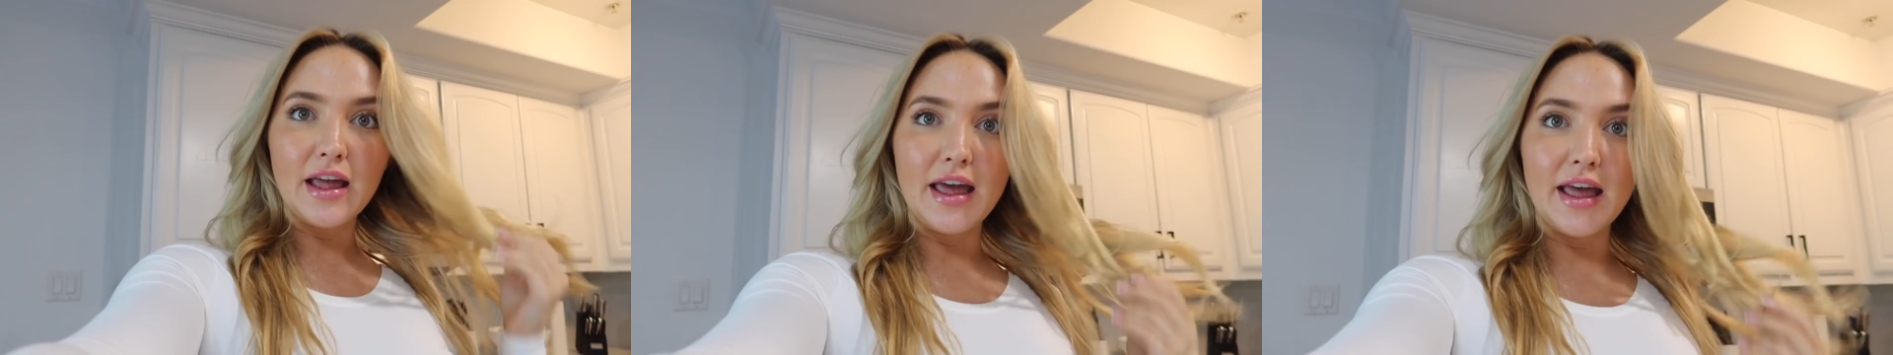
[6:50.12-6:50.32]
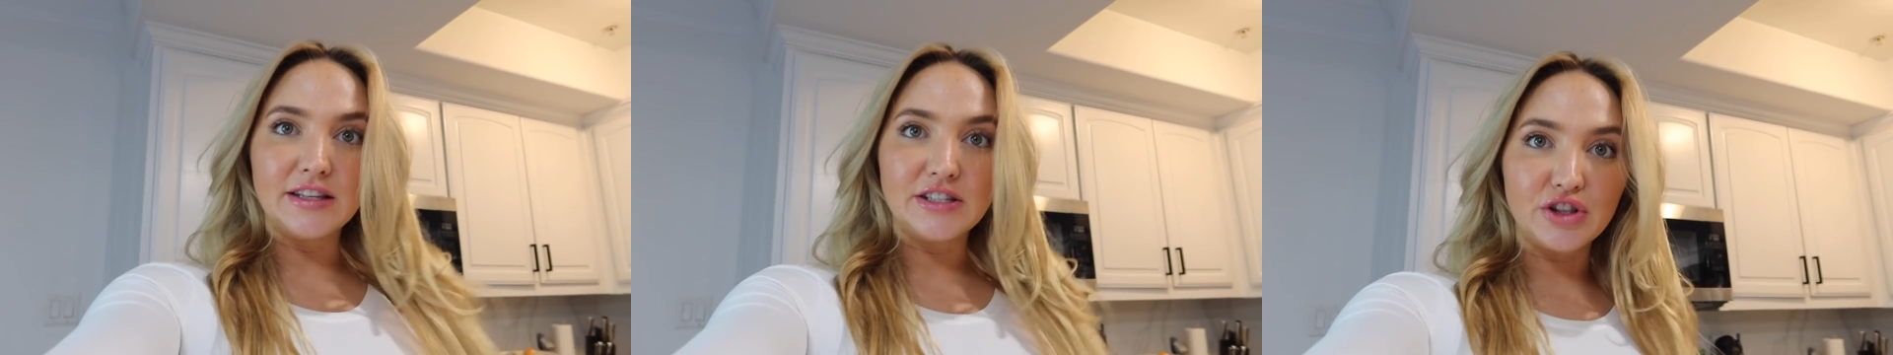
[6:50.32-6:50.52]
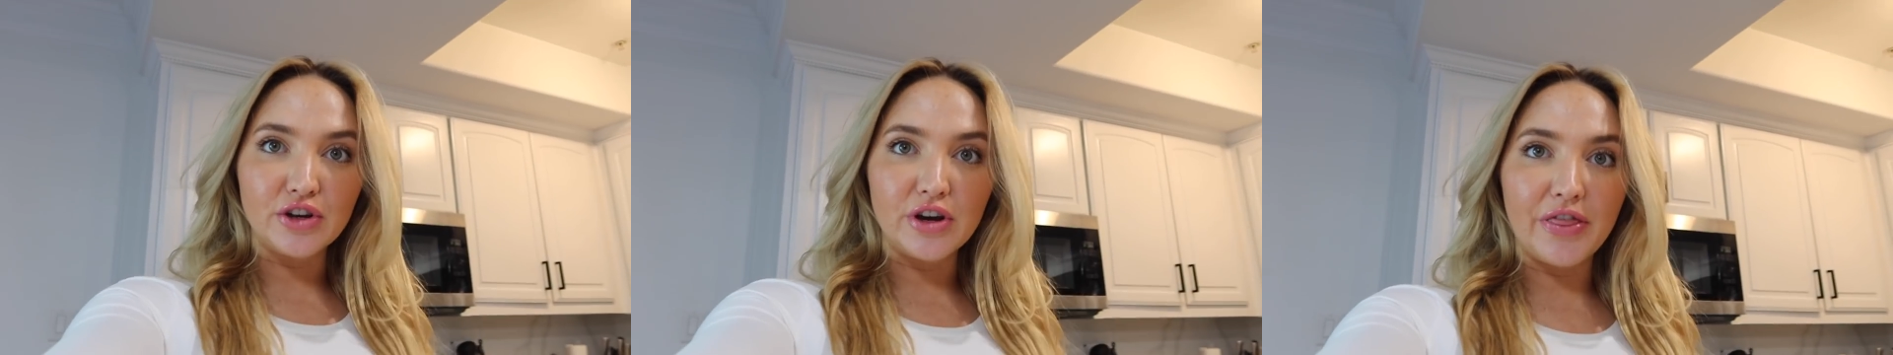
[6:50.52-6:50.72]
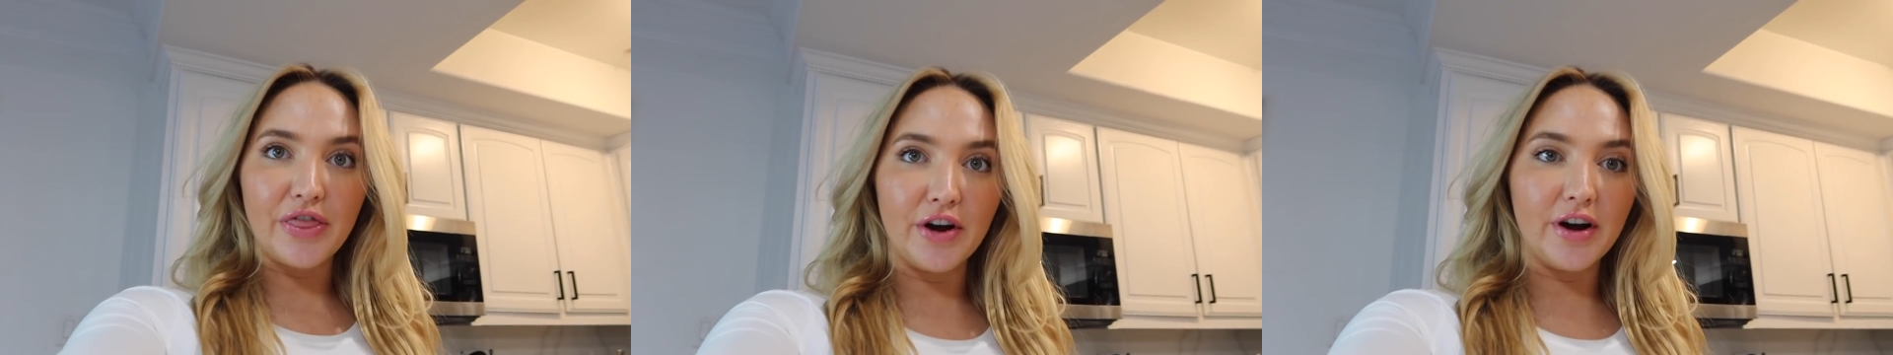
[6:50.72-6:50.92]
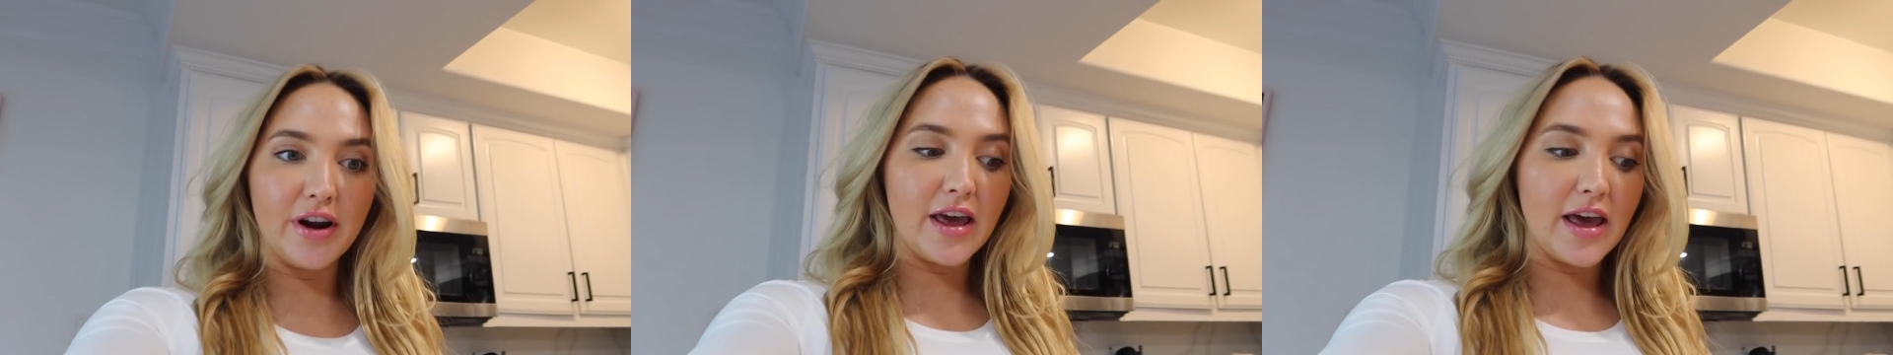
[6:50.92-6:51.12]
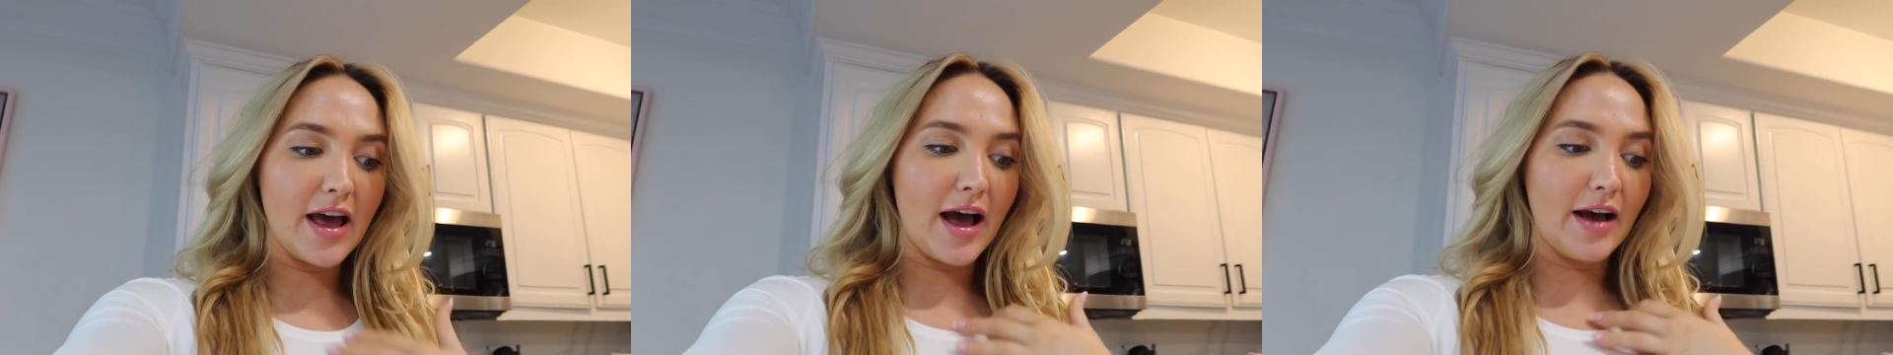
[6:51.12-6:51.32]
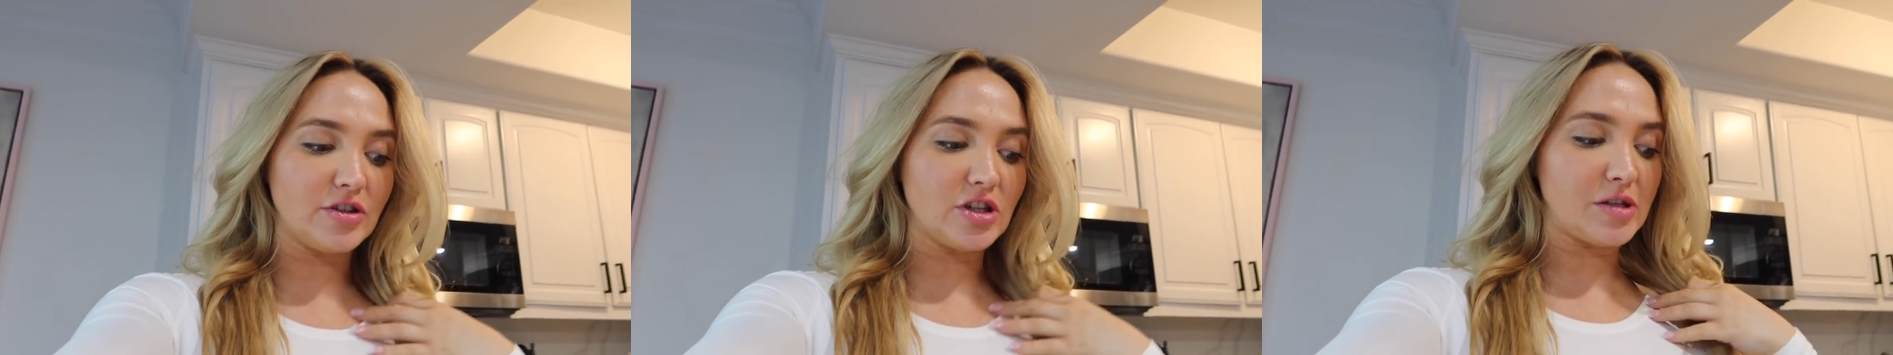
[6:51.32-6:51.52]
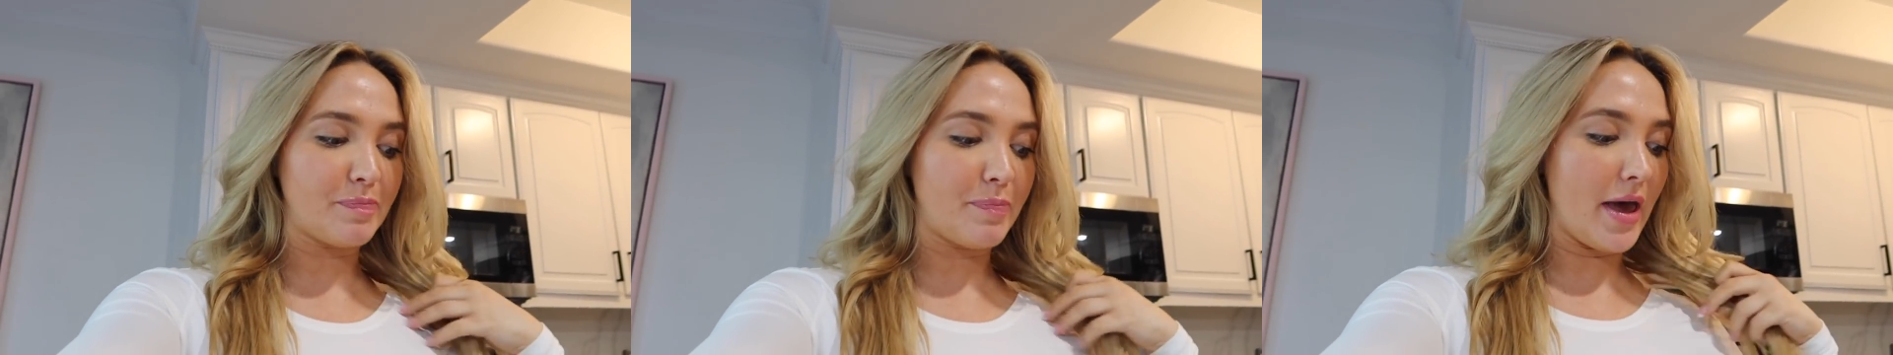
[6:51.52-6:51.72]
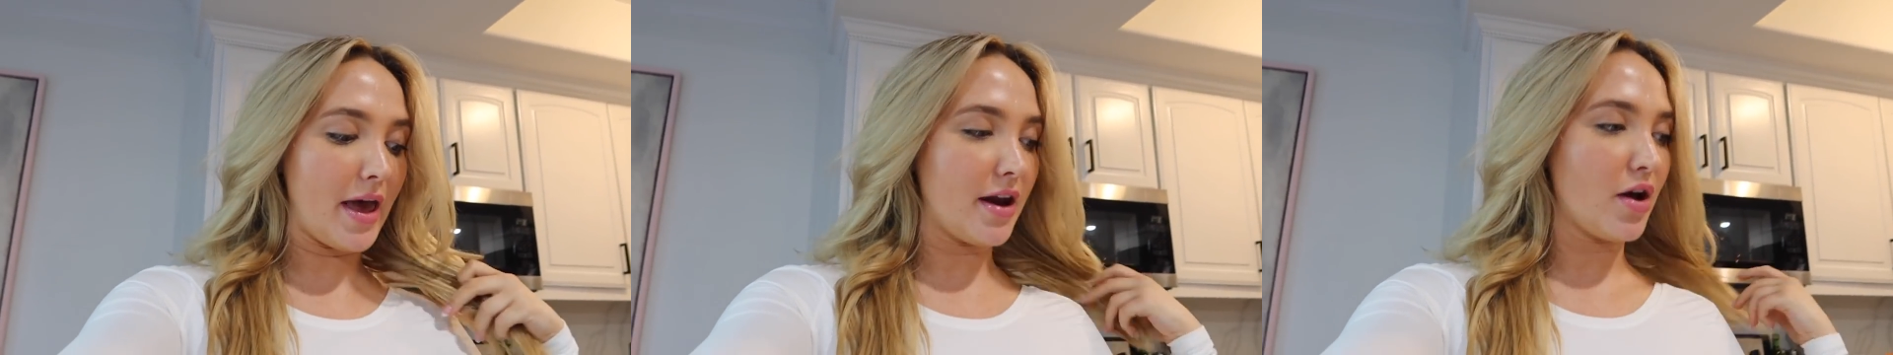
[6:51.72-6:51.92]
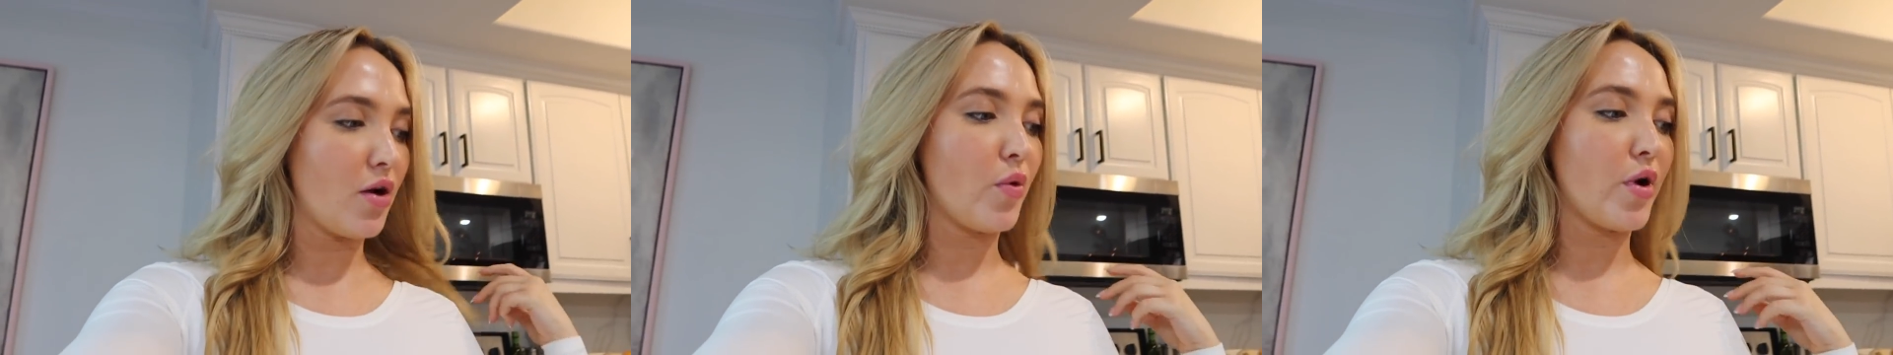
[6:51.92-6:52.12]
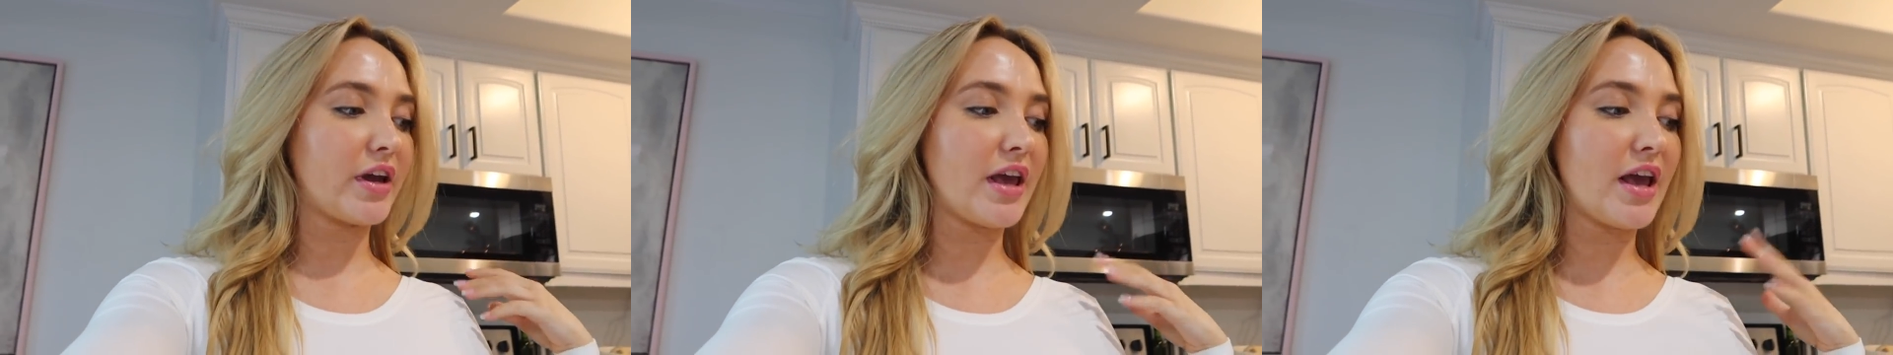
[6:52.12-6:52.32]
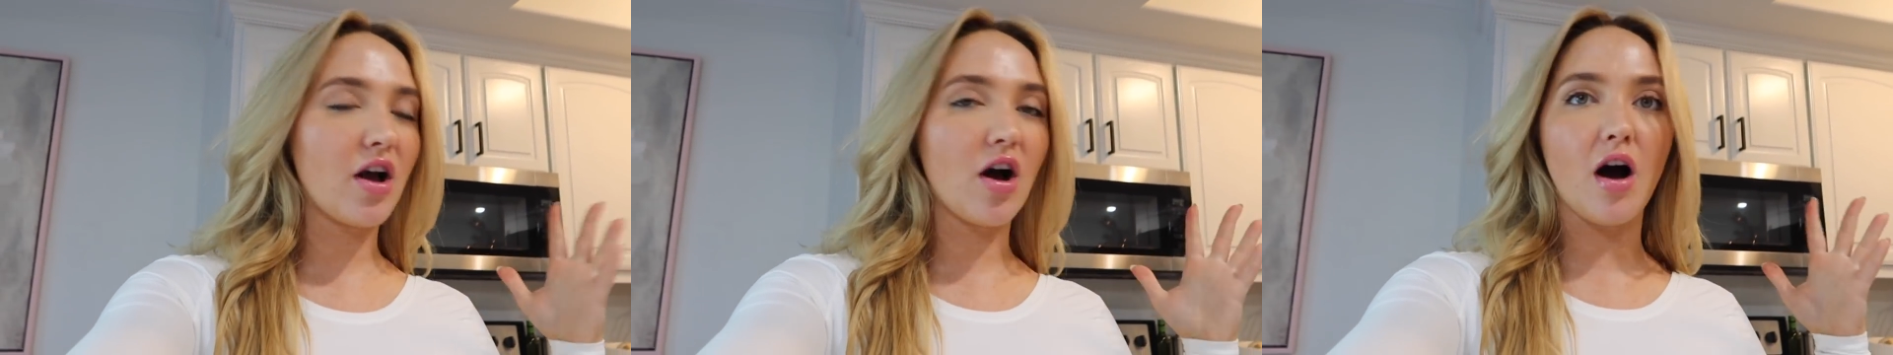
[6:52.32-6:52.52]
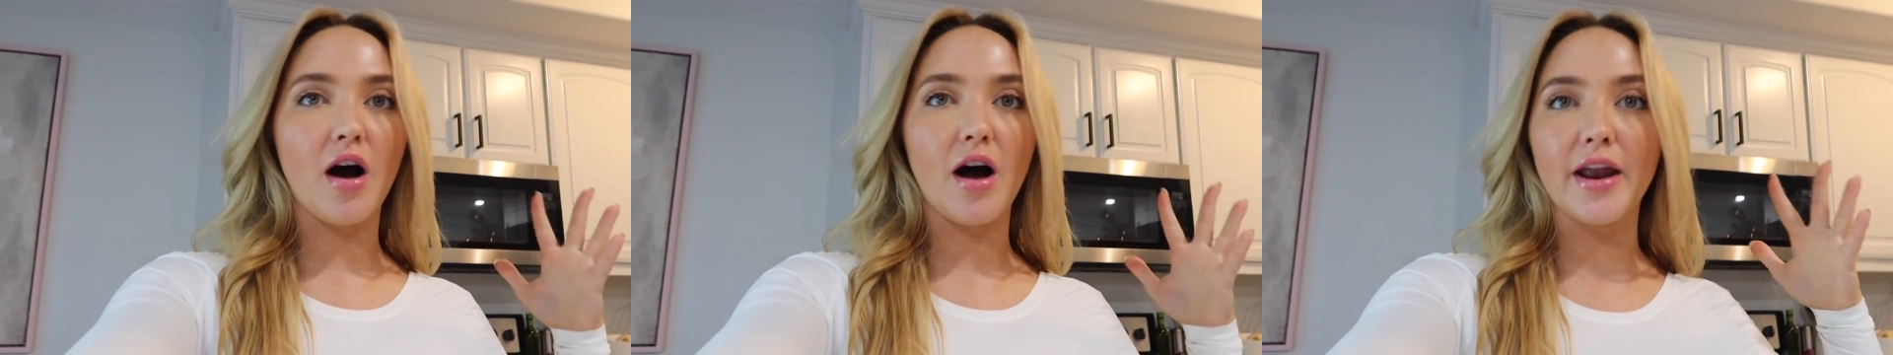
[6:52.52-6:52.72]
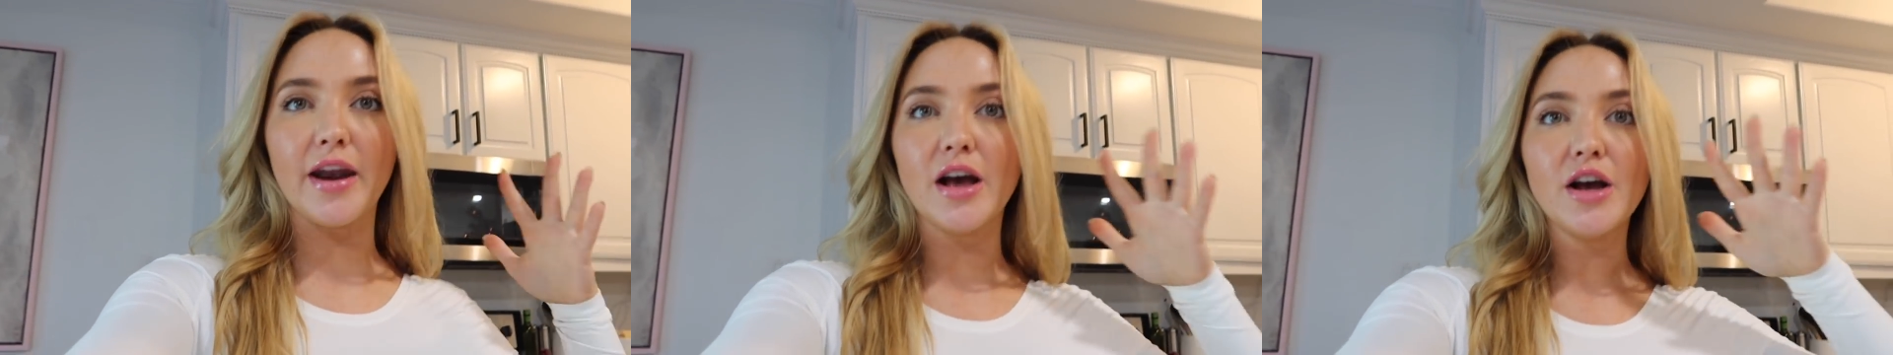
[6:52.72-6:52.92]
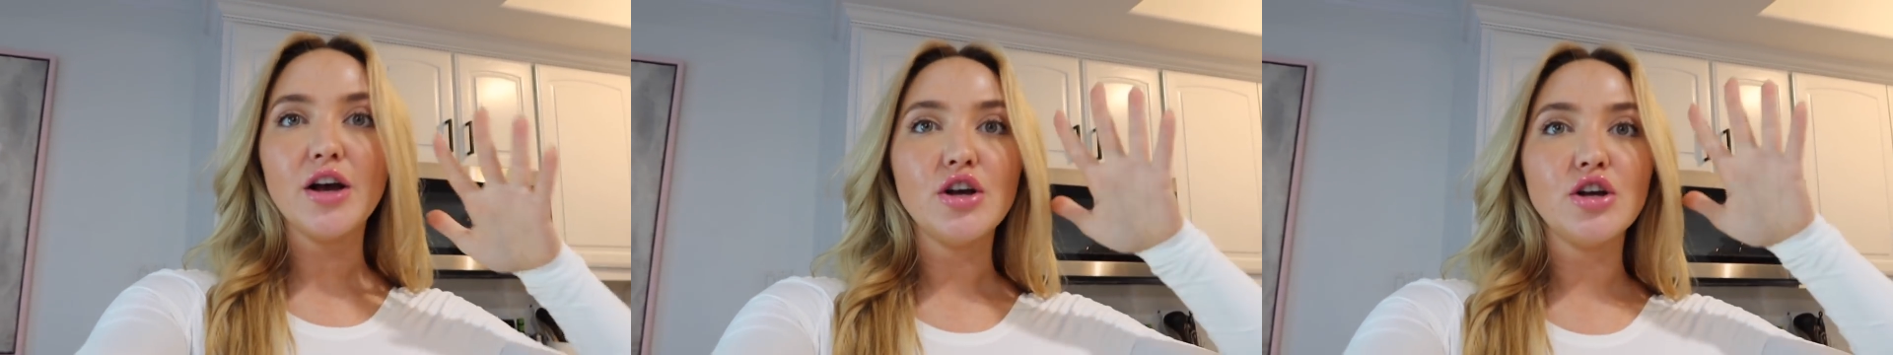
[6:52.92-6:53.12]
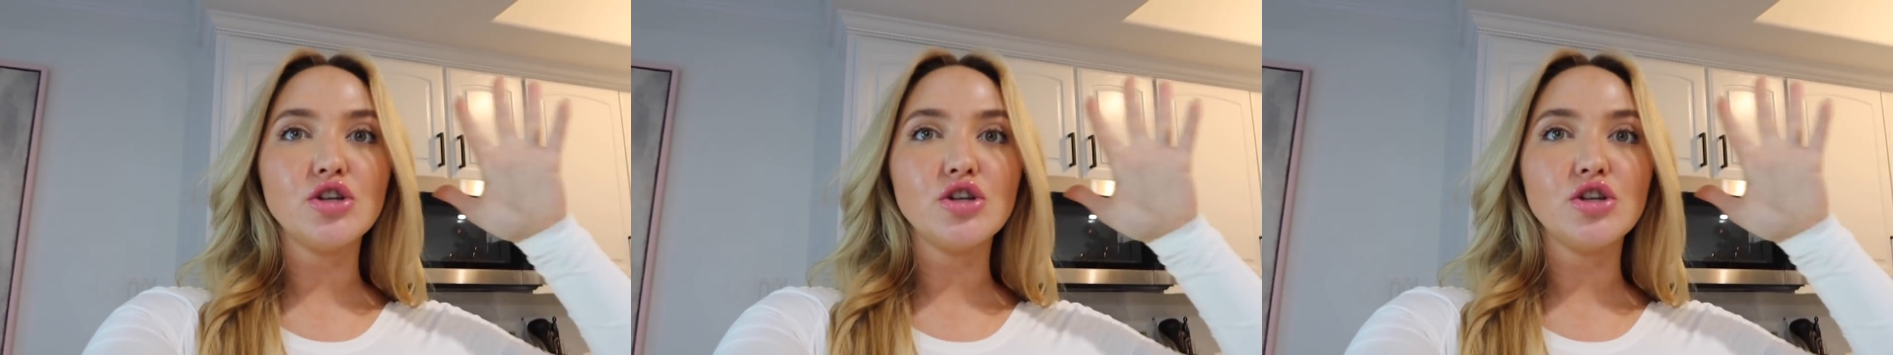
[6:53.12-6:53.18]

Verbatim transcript: It's 3.30. I've just been working on